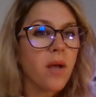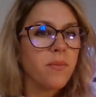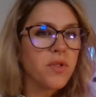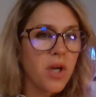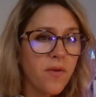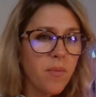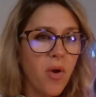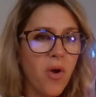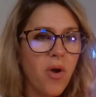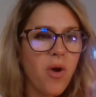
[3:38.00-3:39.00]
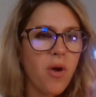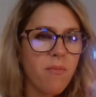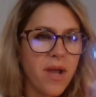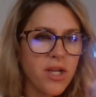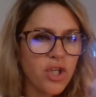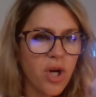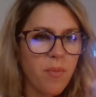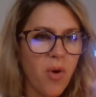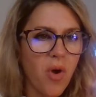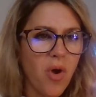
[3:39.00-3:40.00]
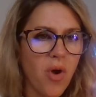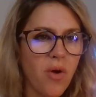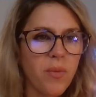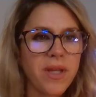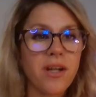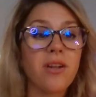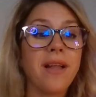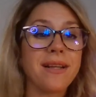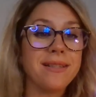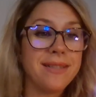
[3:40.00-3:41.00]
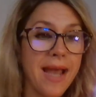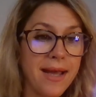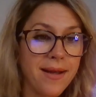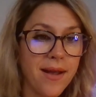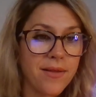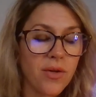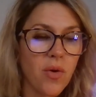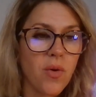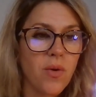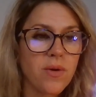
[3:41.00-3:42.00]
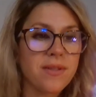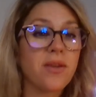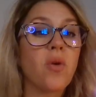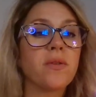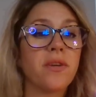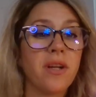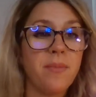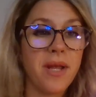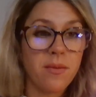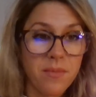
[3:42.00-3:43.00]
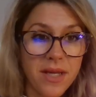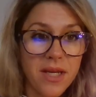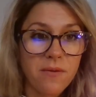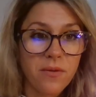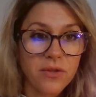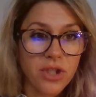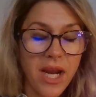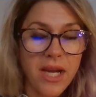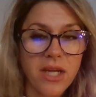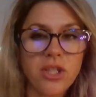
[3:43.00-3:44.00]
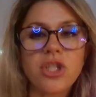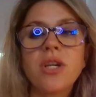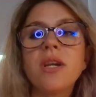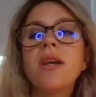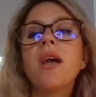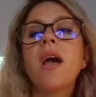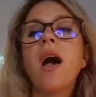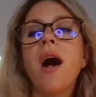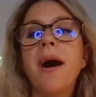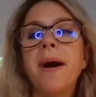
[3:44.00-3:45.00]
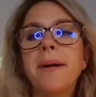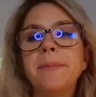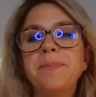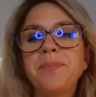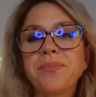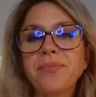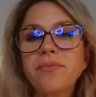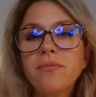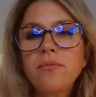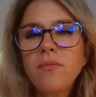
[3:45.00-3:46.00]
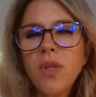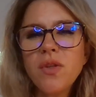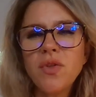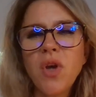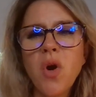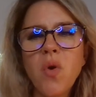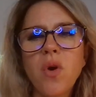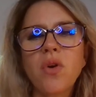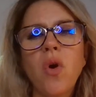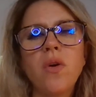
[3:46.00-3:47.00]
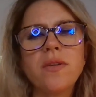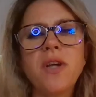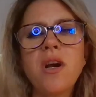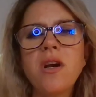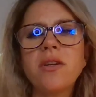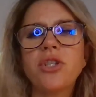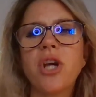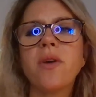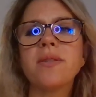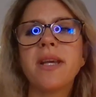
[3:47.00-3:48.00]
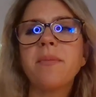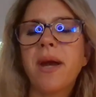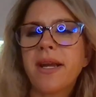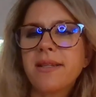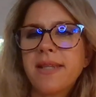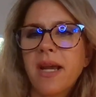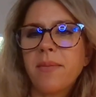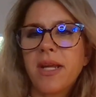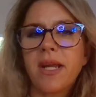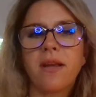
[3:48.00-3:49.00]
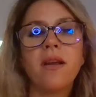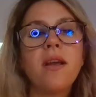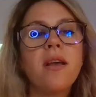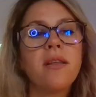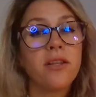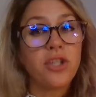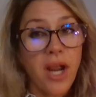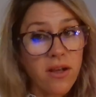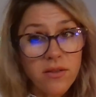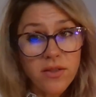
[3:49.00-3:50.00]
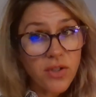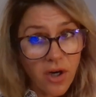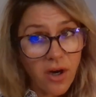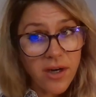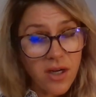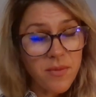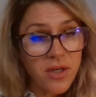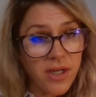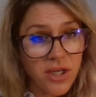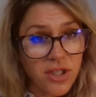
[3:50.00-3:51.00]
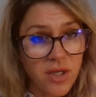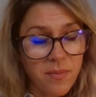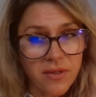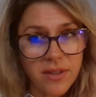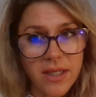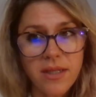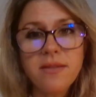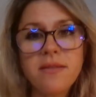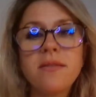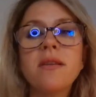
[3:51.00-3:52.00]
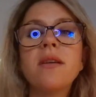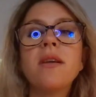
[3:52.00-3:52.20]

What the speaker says: observable, measurable. We can collect data on the goals. The goals are going to make meaningful change. Um, so, goals are chosen by examining the child's current communication abilities.